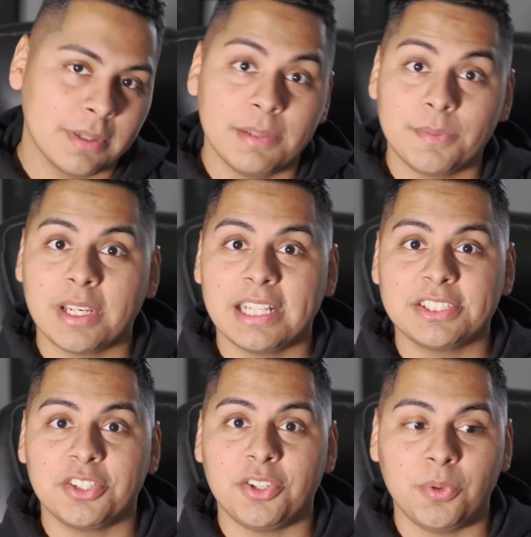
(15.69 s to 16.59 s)
If you guys
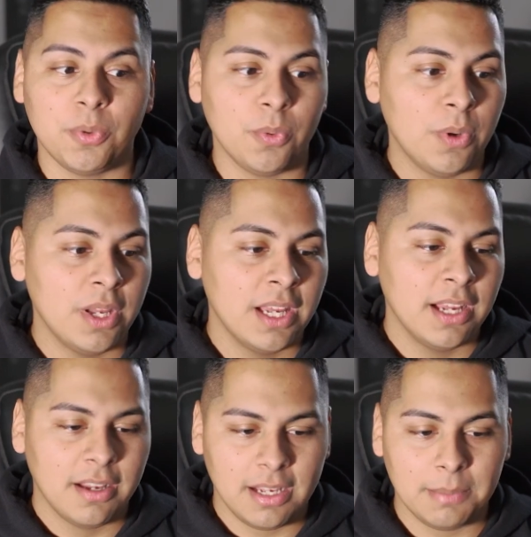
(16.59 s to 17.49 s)
are new,
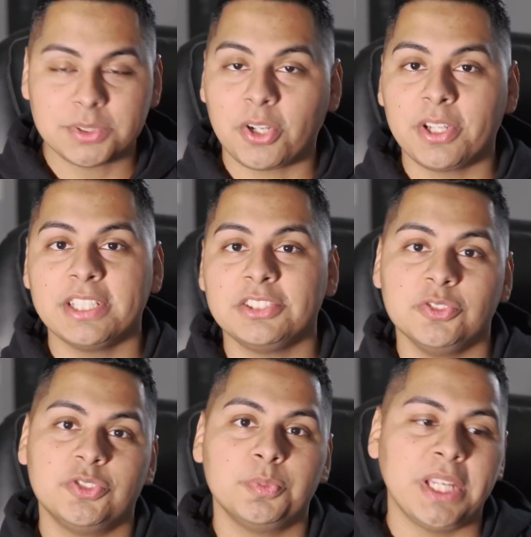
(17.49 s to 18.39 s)
I'm starting this
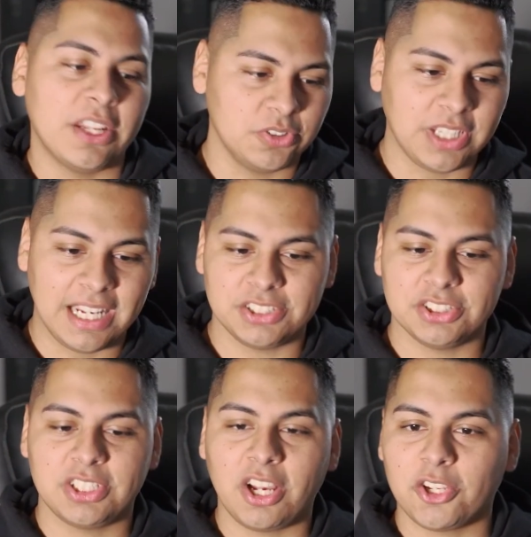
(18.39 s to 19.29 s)
YouTube channel. It's kind of
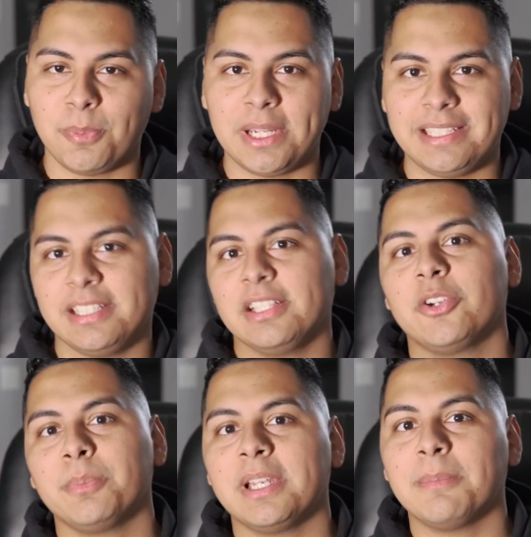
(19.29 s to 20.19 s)
just documenting a
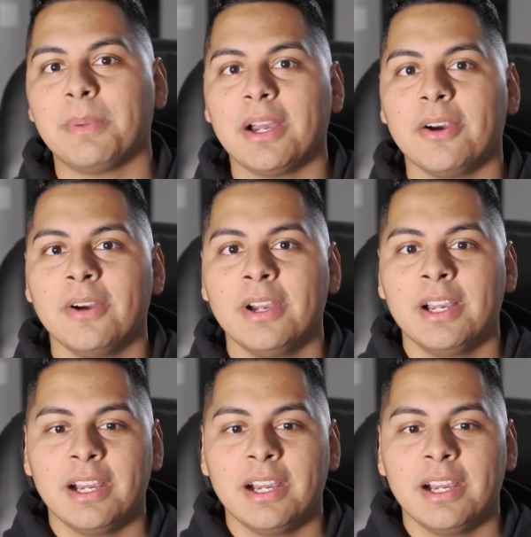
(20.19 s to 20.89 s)
little bit about